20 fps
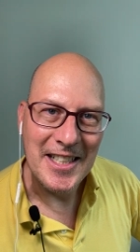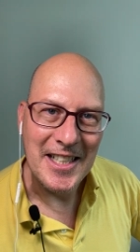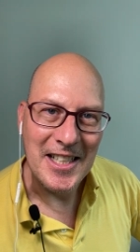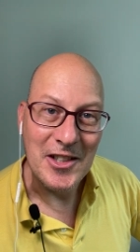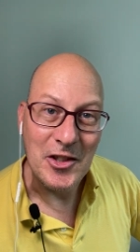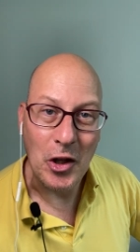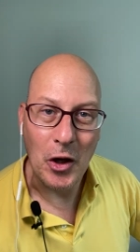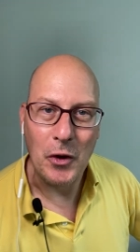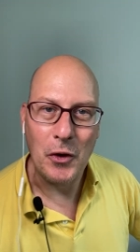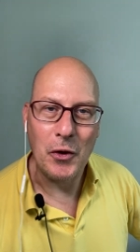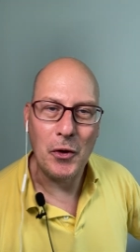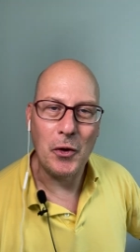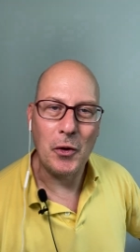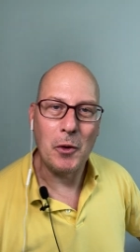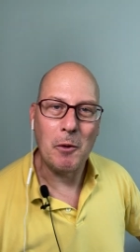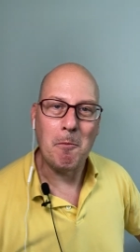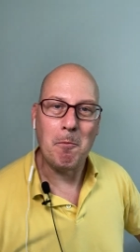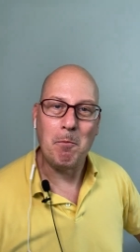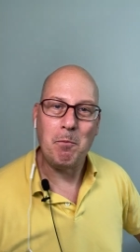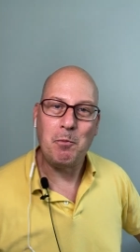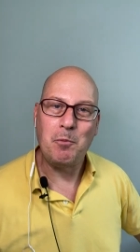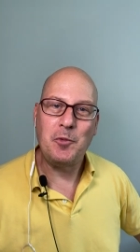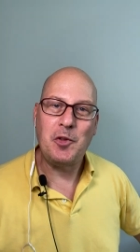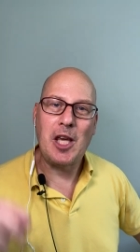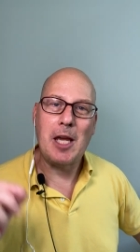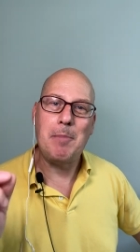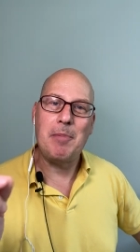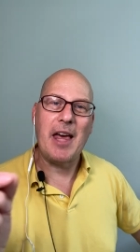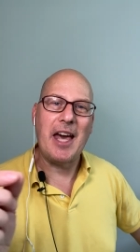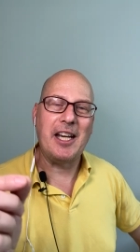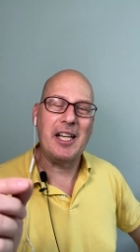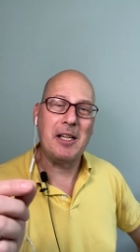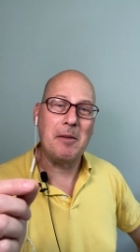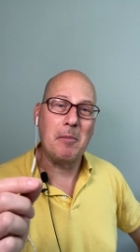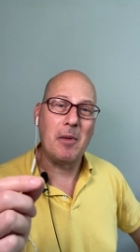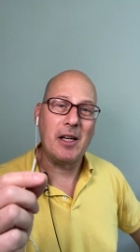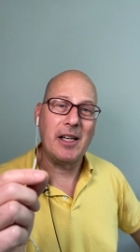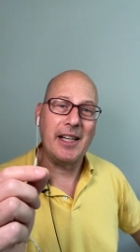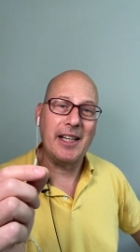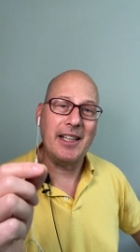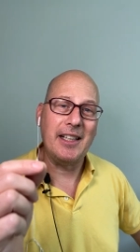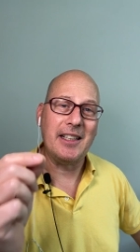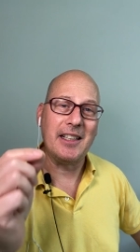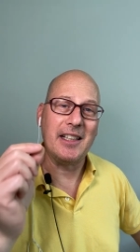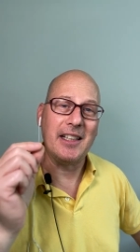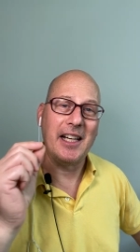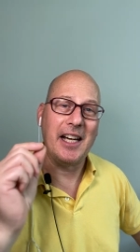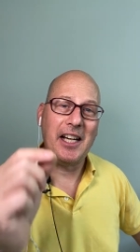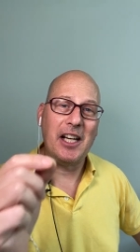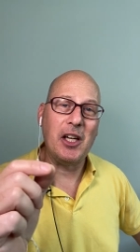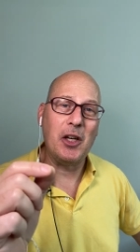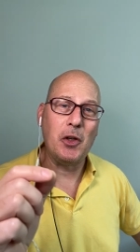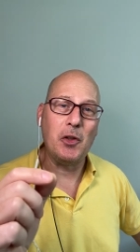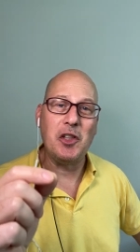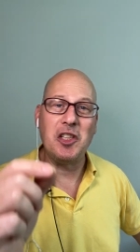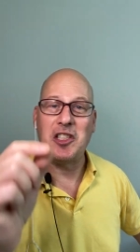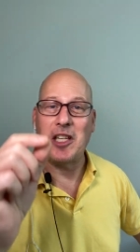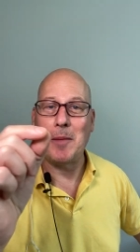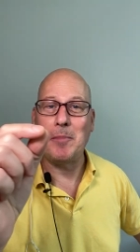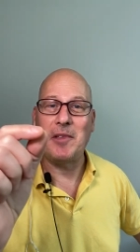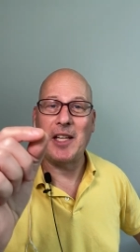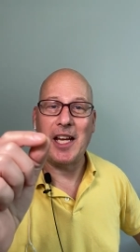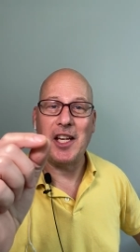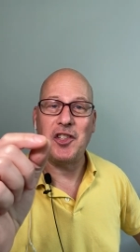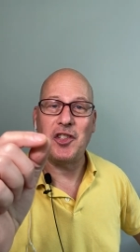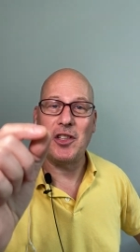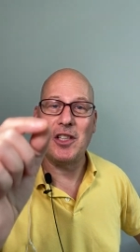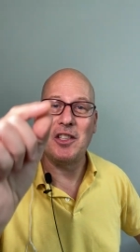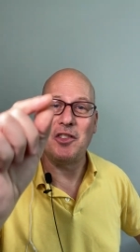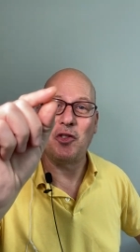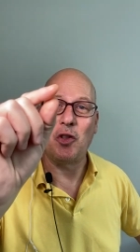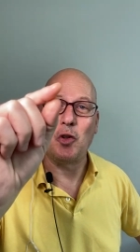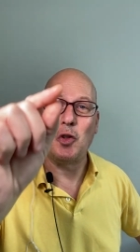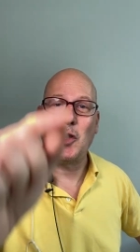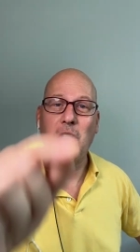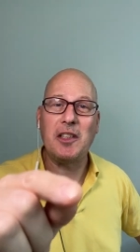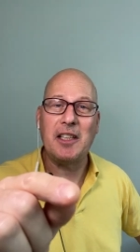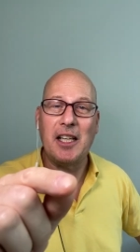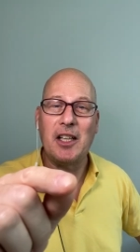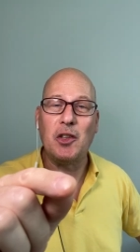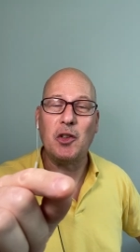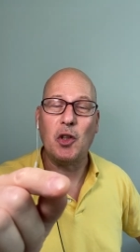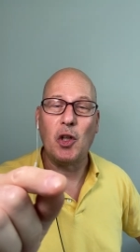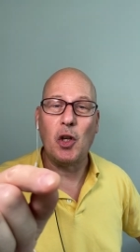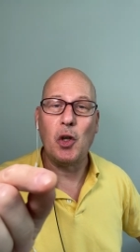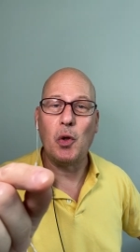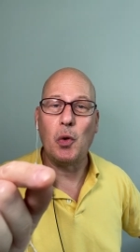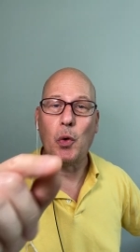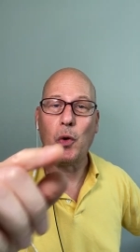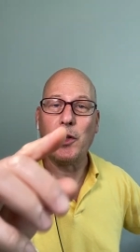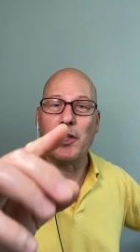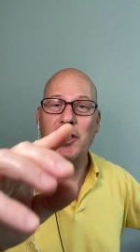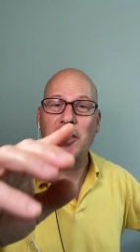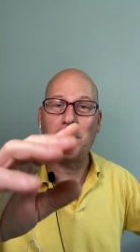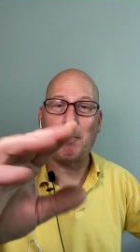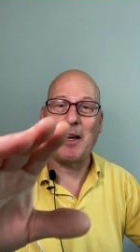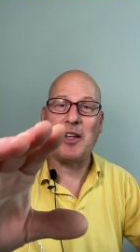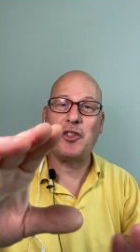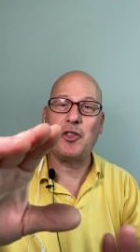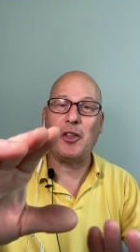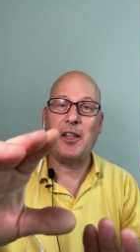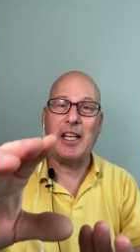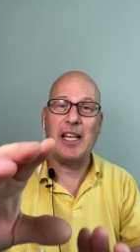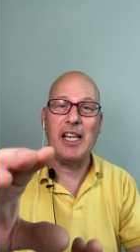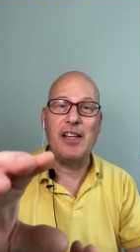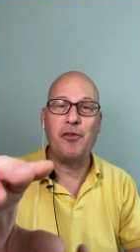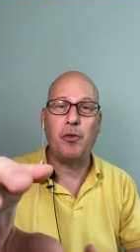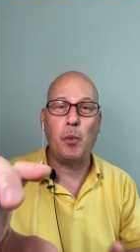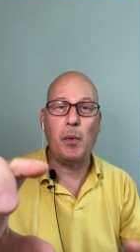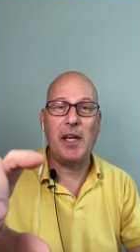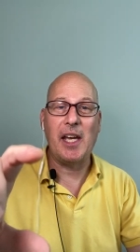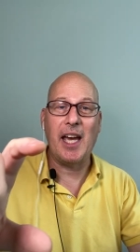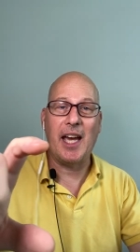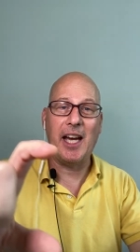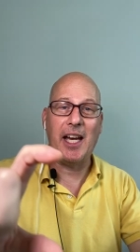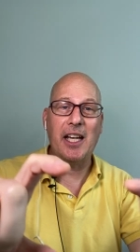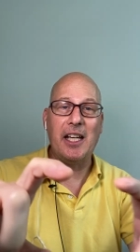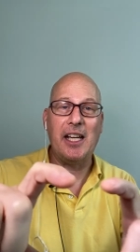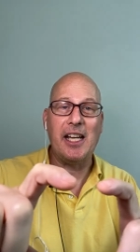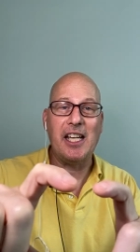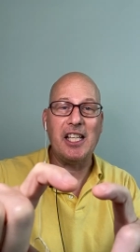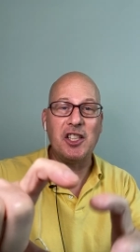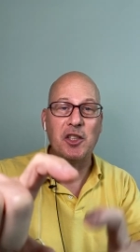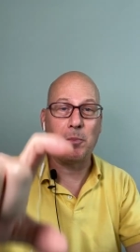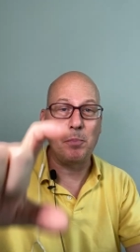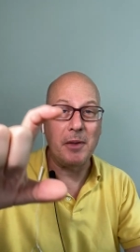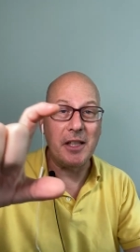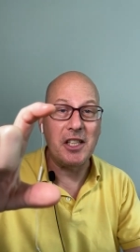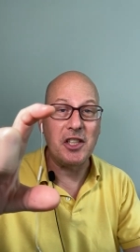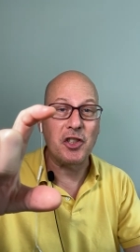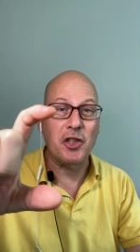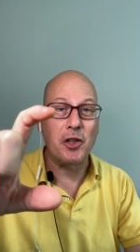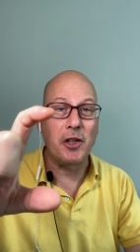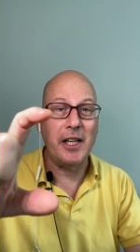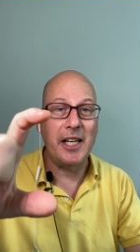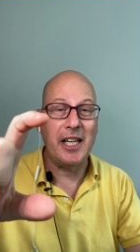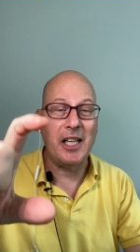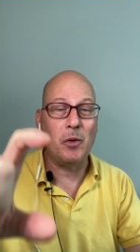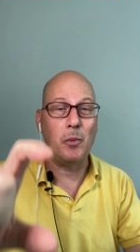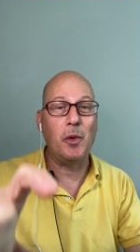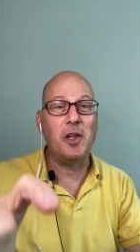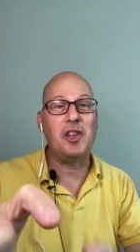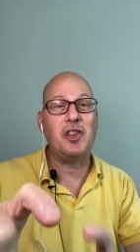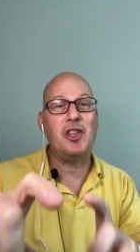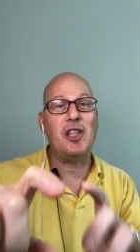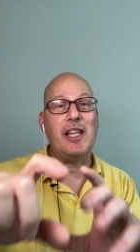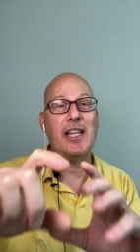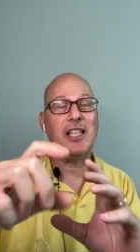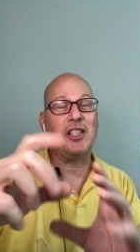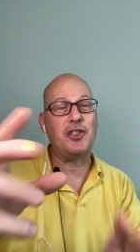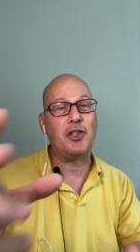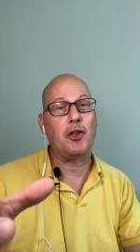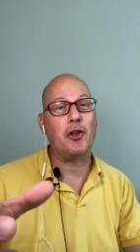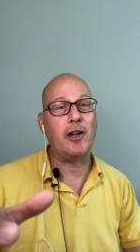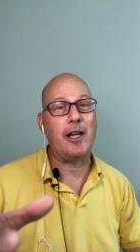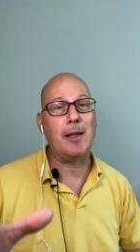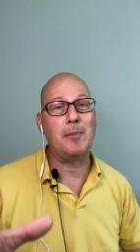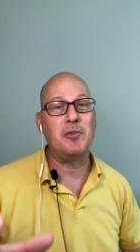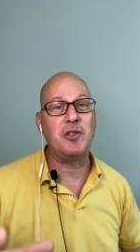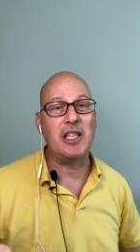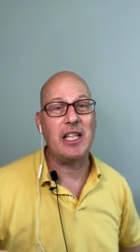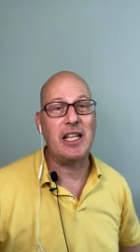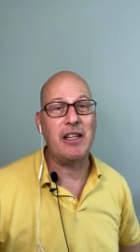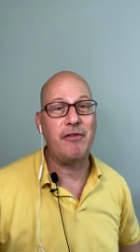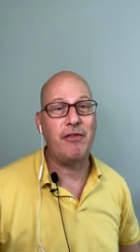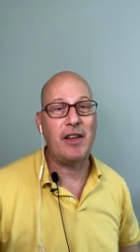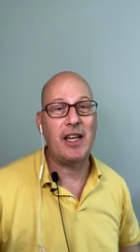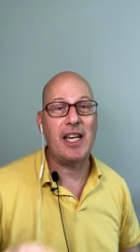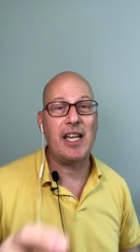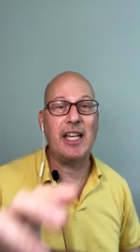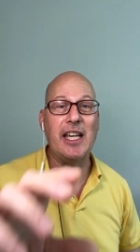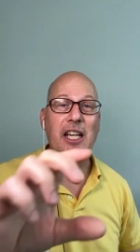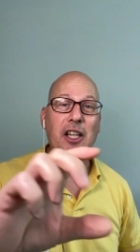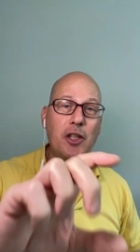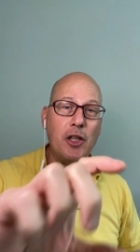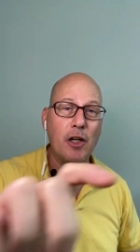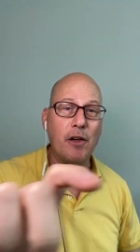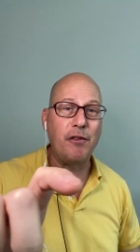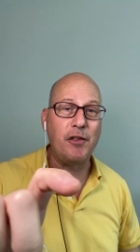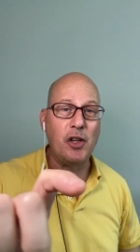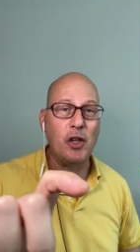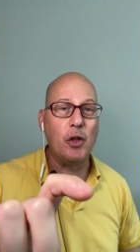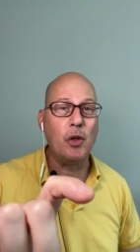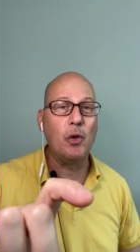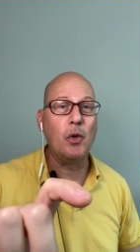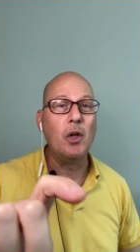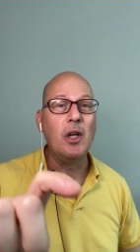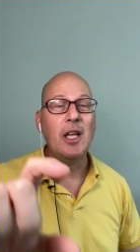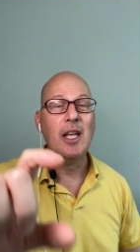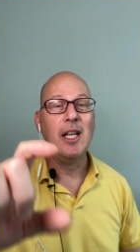So keep that in mind. I know the temptation is to look down low, or especially if we had a split screen with the Instagram TV interview,